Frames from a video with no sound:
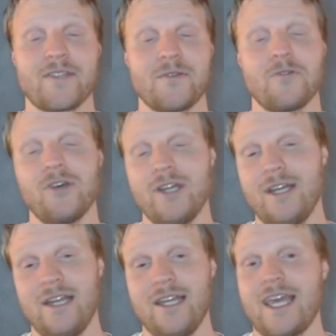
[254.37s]
So
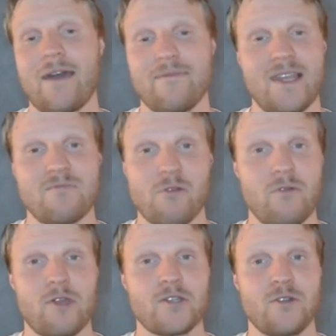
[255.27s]
yeah, that's probably
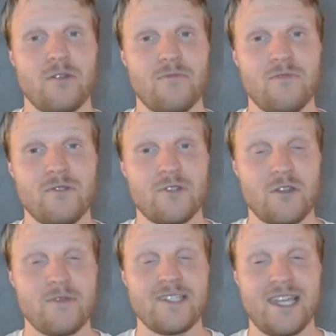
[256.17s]
what I should have
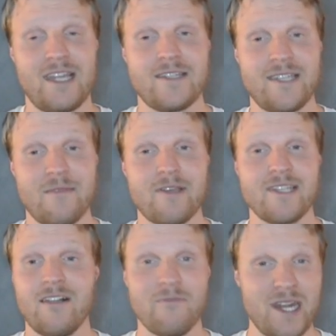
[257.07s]
been seeing myself,